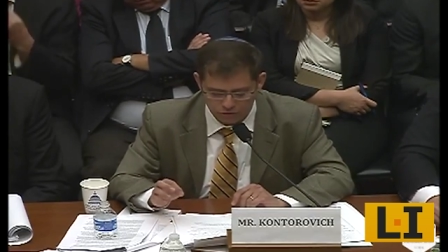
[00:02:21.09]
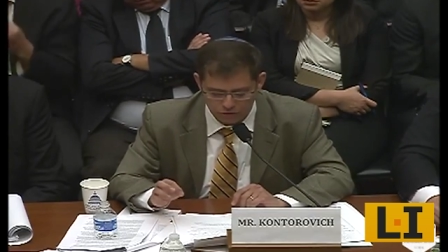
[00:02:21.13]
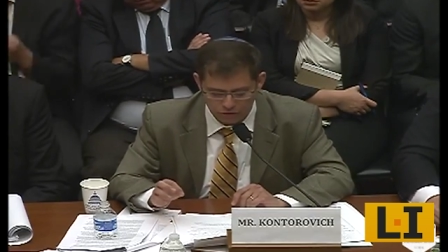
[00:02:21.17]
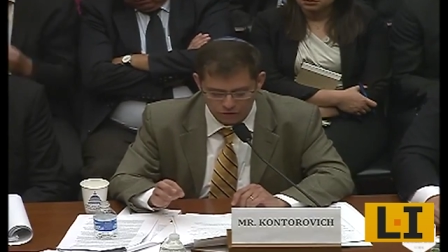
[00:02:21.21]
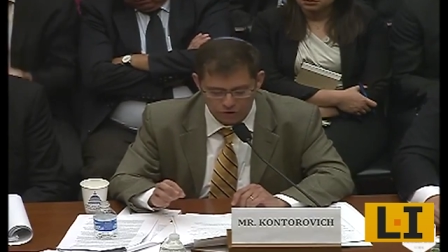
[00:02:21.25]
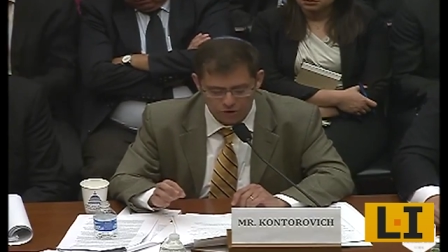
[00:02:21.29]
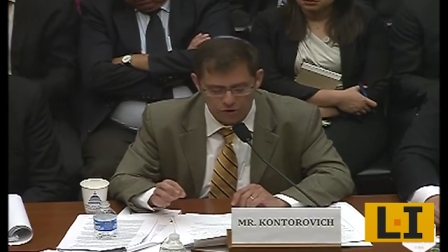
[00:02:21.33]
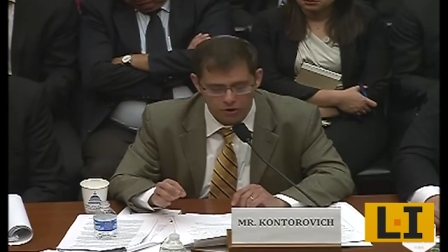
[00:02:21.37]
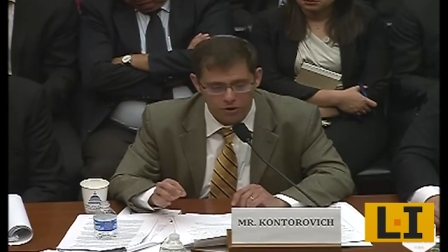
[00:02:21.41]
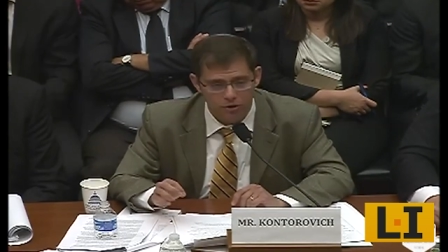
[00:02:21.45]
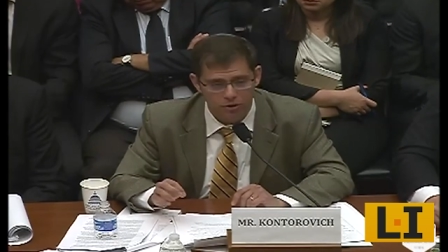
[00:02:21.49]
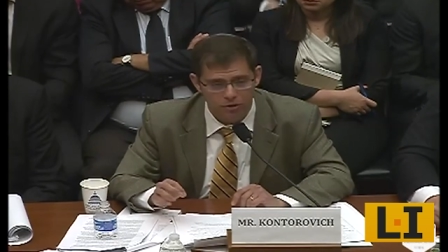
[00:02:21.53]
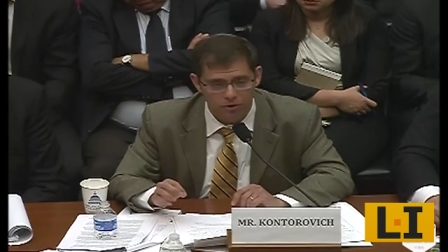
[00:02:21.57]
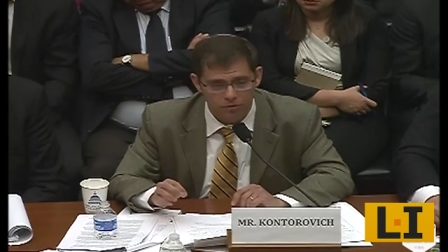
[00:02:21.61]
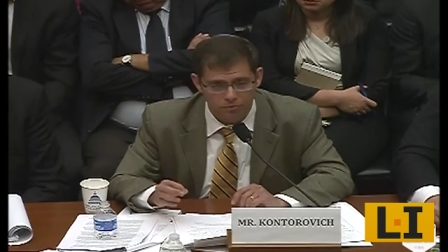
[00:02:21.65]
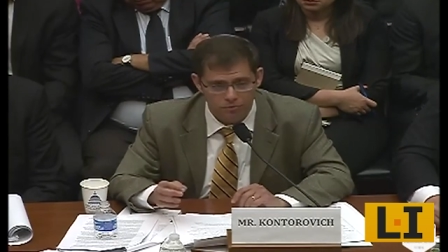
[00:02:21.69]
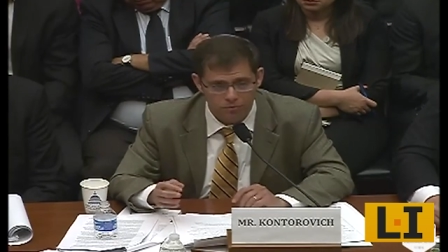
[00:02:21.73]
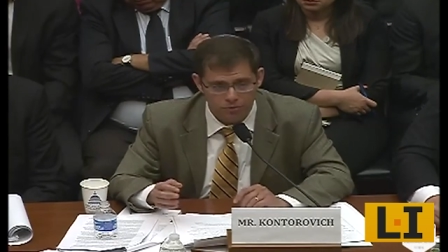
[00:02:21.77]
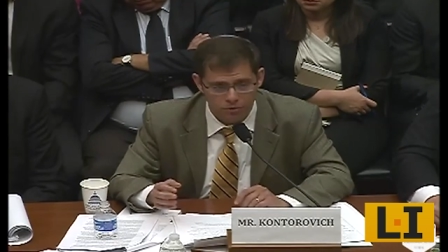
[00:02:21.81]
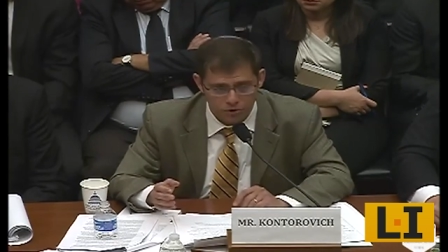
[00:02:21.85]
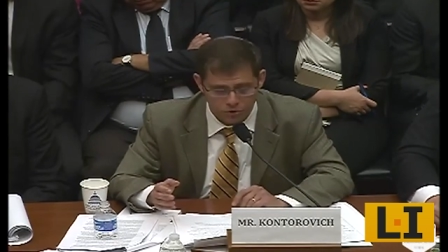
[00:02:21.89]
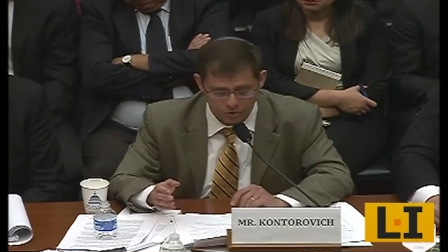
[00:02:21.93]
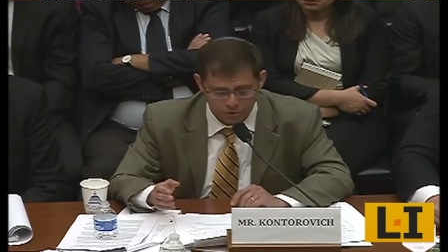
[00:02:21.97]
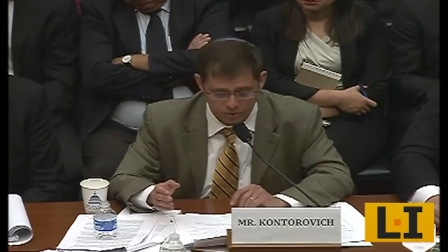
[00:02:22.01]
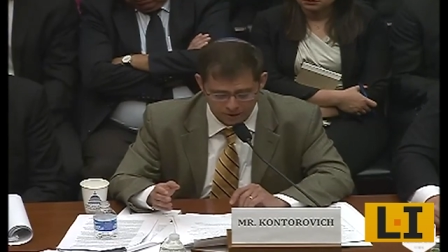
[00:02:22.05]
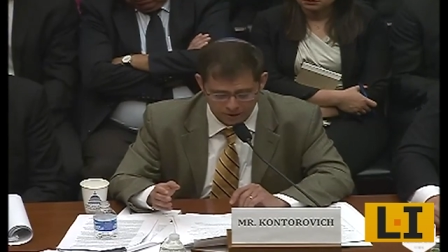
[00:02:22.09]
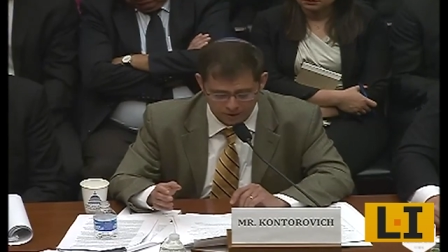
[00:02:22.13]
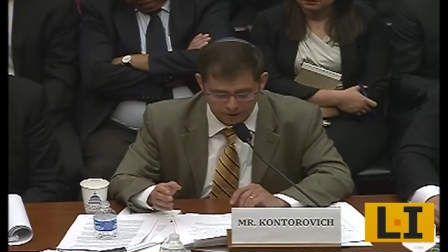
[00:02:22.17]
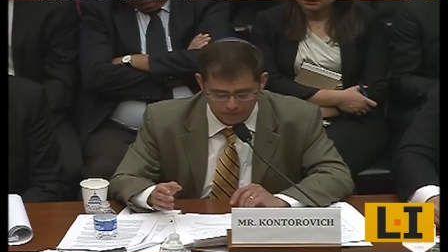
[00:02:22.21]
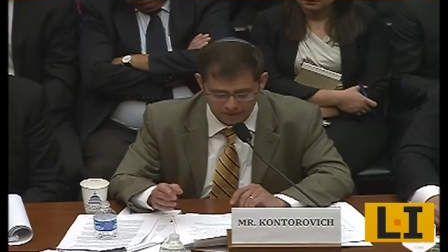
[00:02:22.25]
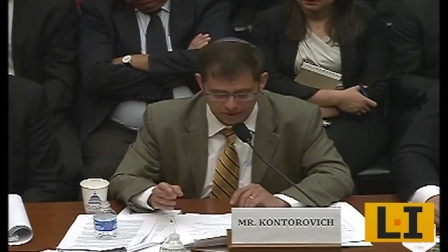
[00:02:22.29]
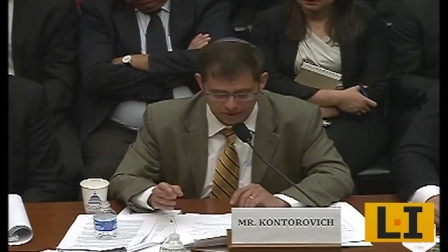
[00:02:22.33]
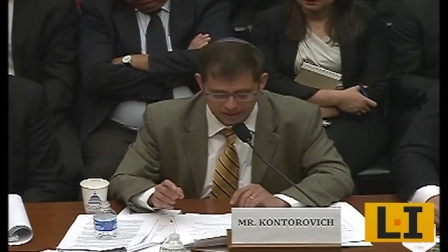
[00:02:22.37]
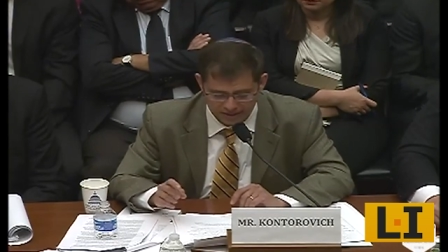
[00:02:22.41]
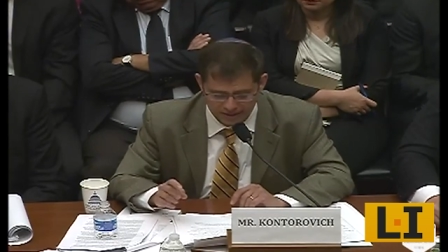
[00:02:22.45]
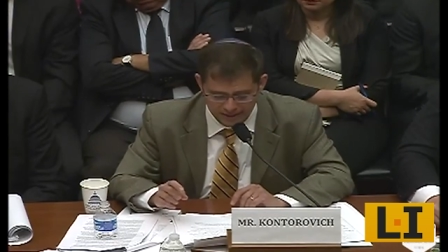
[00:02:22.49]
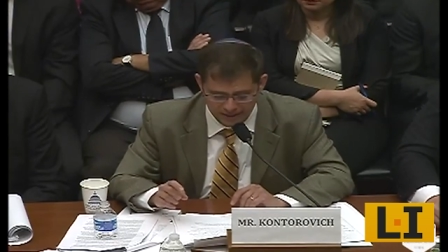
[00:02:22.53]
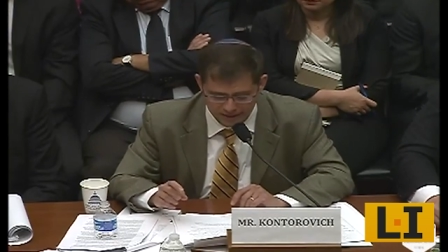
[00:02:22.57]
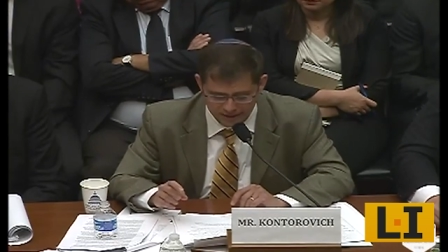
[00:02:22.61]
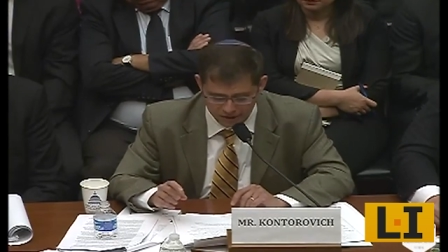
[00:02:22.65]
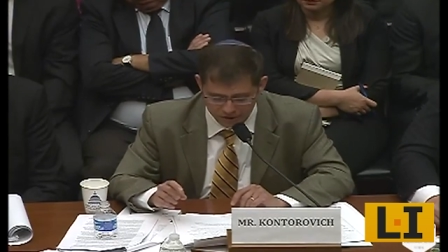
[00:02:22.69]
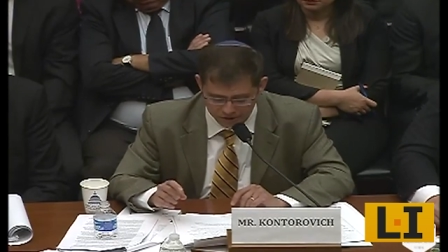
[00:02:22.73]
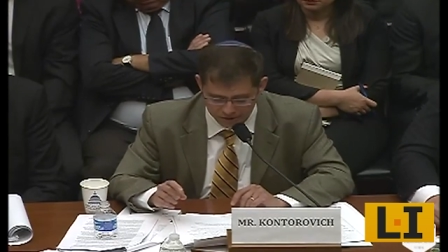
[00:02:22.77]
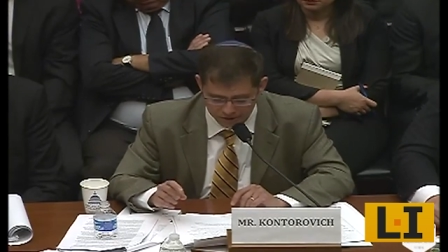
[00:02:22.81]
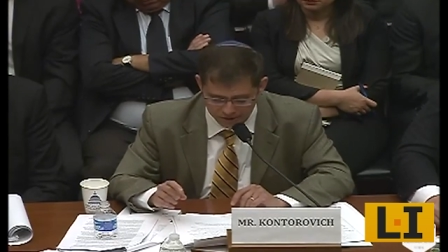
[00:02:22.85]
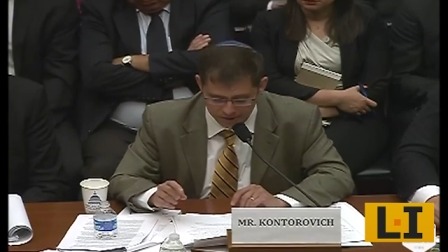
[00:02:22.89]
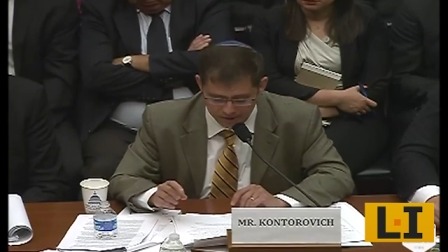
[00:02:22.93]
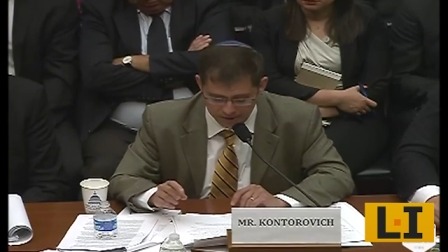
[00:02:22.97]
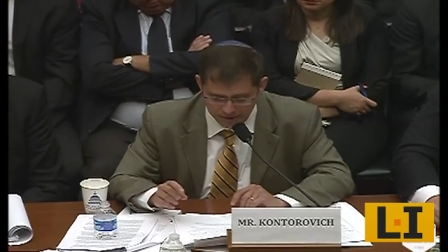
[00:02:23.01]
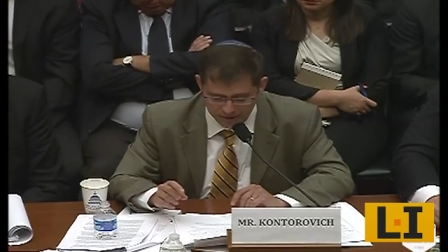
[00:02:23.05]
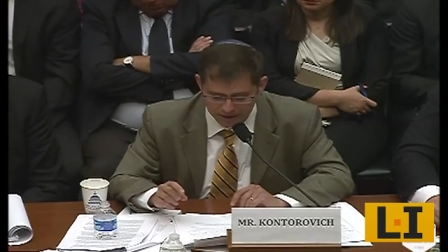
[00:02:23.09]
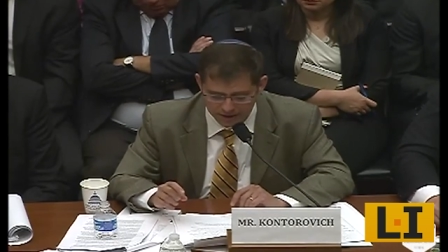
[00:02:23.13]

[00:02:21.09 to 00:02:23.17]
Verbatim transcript: very heart of free trade amongst nations,